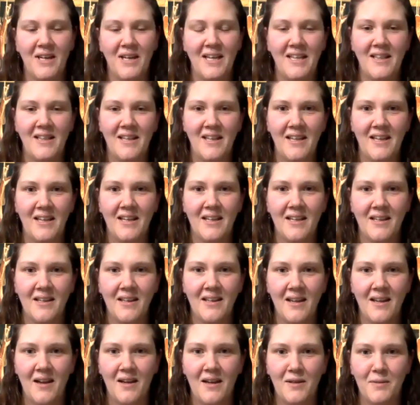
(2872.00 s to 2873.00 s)
I think
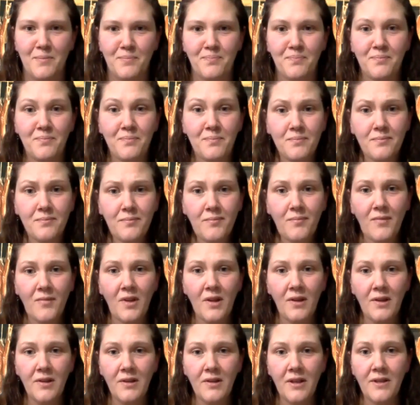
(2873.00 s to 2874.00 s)

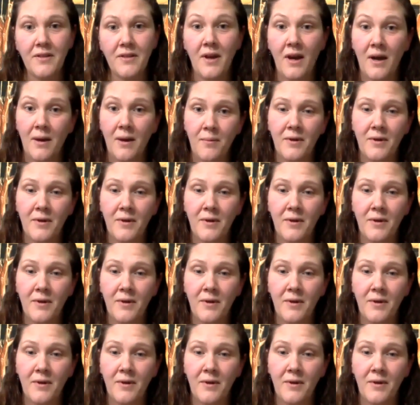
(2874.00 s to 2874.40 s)
the thought